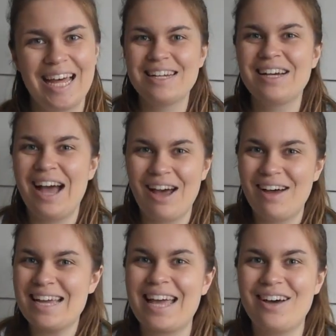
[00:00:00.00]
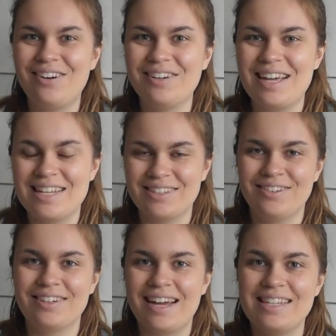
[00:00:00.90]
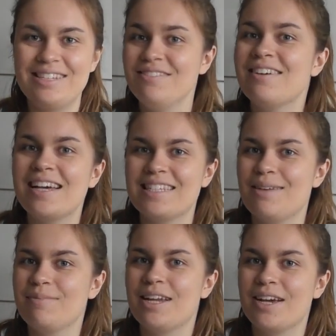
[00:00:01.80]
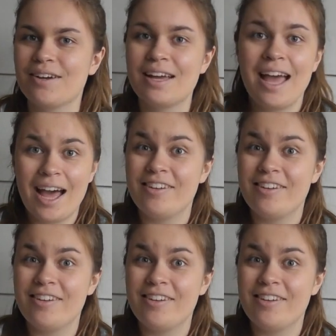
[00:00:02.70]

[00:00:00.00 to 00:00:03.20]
Let you know how I get on, as long as you guys let me know